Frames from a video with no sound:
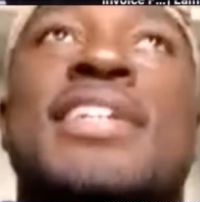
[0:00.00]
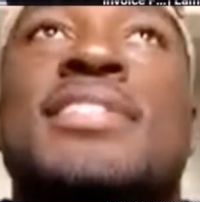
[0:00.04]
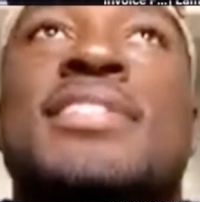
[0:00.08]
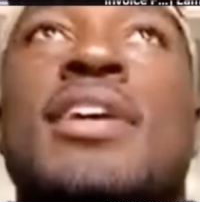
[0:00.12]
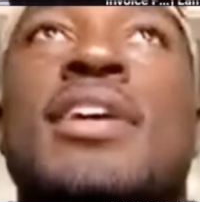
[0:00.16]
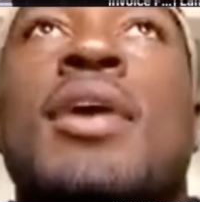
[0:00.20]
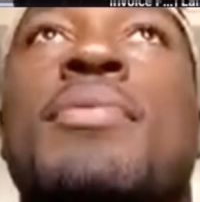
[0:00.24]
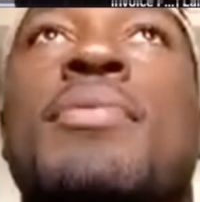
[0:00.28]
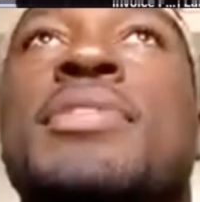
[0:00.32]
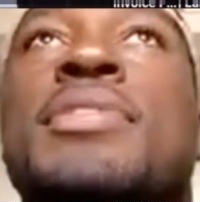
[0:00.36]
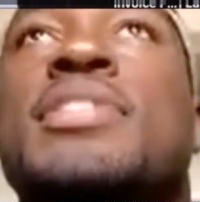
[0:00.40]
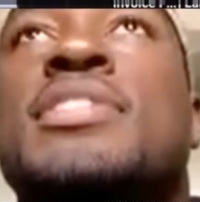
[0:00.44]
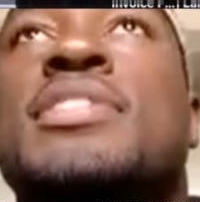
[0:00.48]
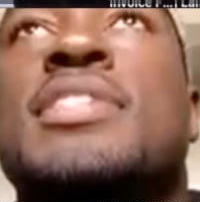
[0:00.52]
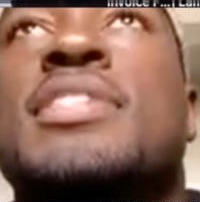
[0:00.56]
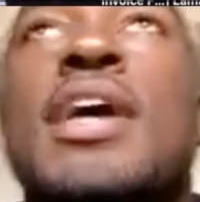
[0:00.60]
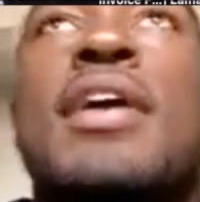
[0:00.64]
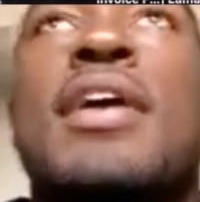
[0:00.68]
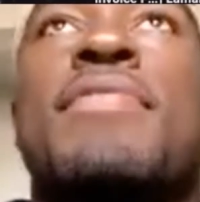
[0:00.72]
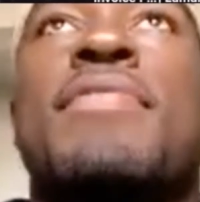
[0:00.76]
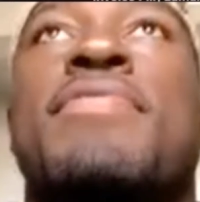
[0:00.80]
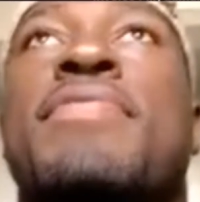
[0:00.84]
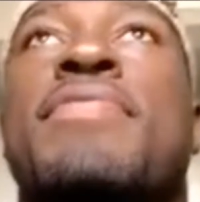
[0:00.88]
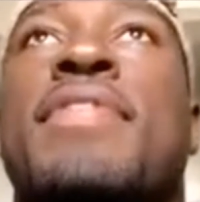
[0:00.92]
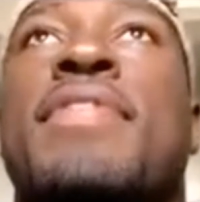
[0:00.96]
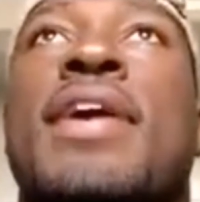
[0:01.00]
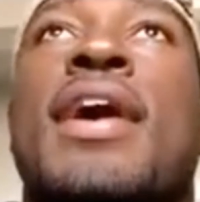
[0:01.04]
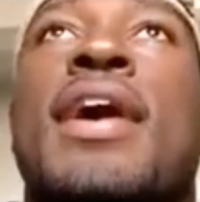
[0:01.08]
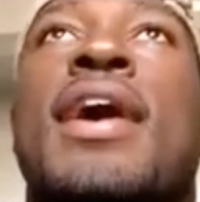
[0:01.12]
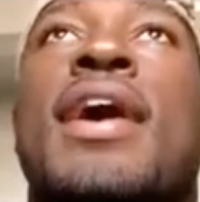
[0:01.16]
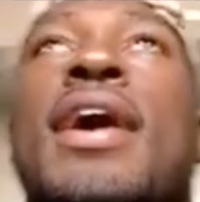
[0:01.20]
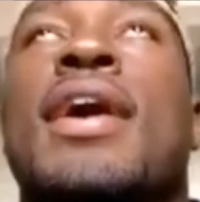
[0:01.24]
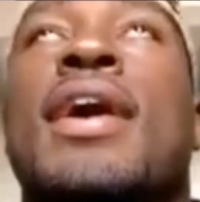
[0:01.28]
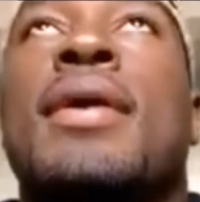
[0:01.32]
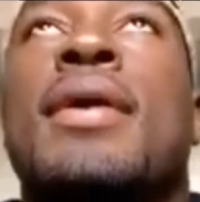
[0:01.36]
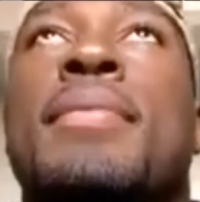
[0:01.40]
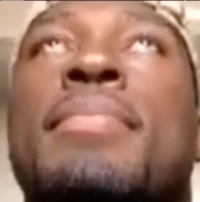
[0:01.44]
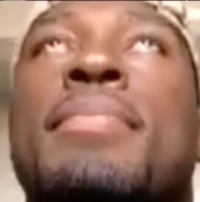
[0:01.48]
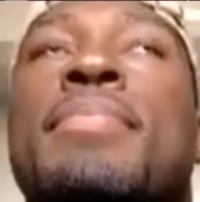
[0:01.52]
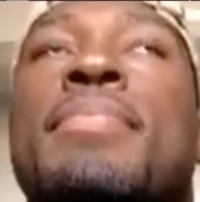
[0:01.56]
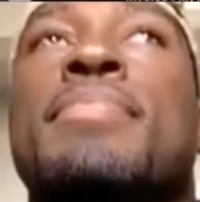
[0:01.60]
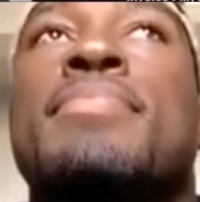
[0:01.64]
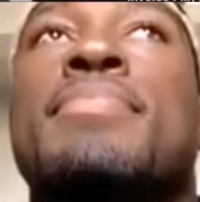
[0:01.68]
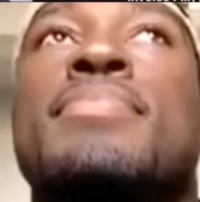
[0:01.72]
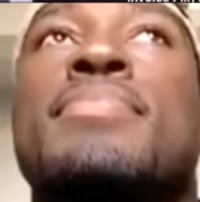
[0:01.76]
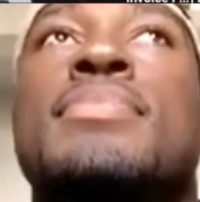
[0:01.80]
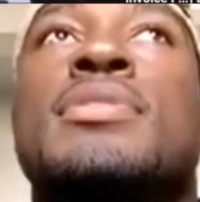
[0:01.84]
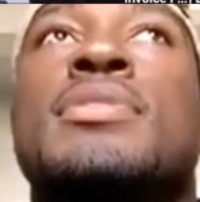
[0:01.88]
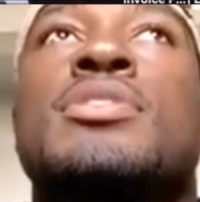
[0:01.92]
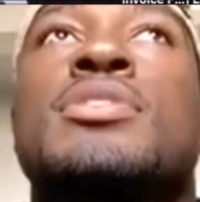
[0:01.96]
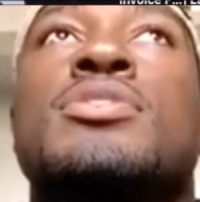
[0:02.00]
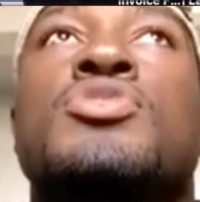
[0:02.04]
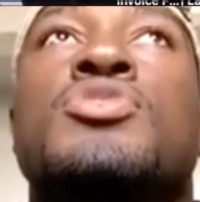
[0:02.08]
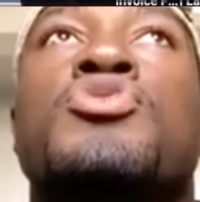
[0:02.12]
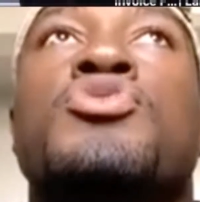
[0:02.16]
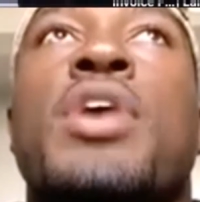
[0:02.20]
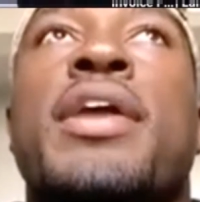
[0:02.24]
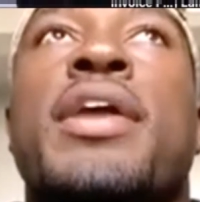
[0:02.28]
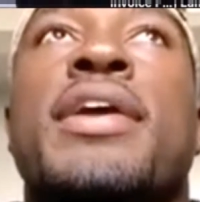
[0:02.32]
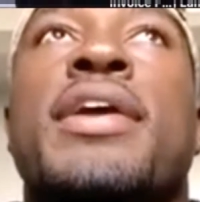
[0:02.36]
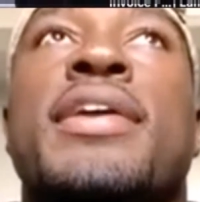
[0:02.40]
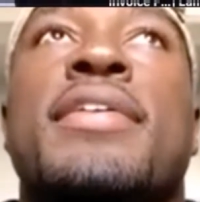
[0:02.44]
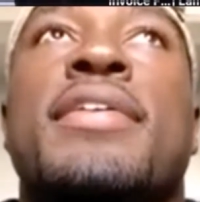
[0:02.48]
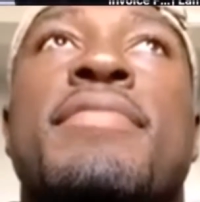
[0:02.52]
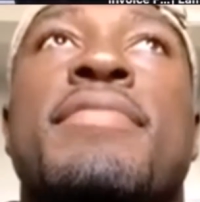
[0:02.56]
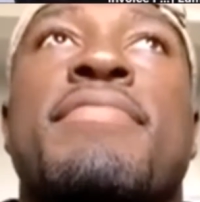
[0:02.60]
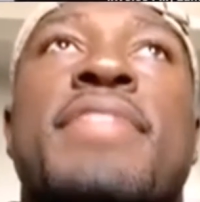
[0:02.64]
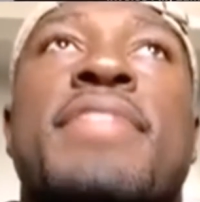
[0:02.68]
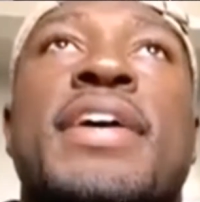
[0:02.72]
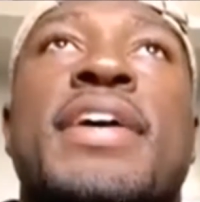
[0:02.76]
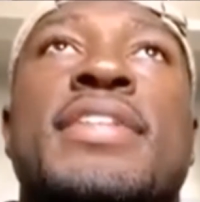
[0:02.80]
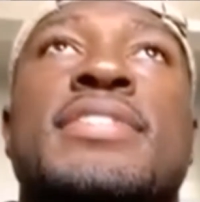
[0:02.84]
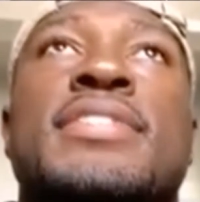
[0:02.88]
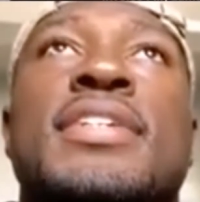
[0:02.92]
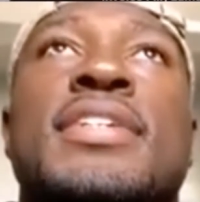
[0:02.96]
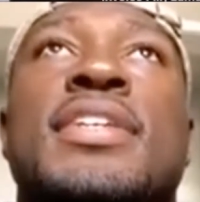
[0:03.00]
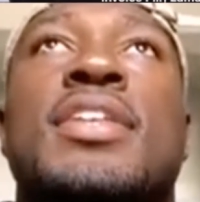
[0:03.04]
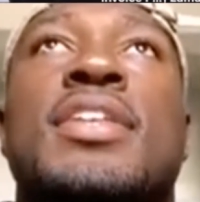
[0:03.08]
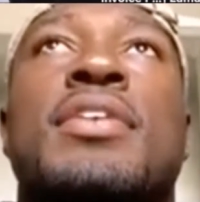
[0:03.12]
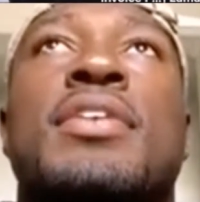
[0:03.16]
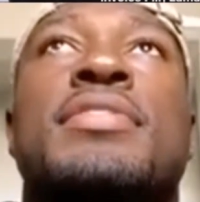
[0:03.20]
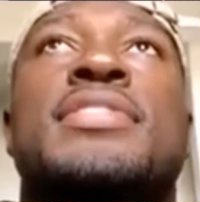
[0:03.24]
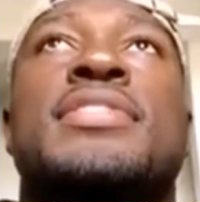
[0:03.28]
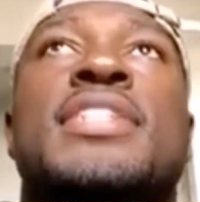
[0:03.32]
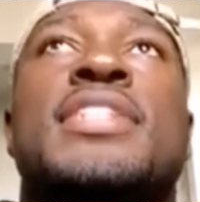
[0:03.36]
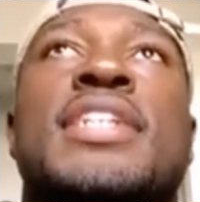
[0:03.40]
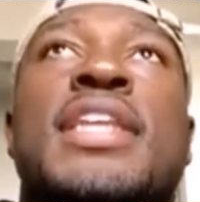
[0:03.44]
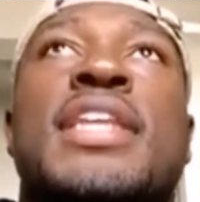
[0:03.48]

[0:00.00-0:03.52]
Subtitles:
It's always tough trying to convince a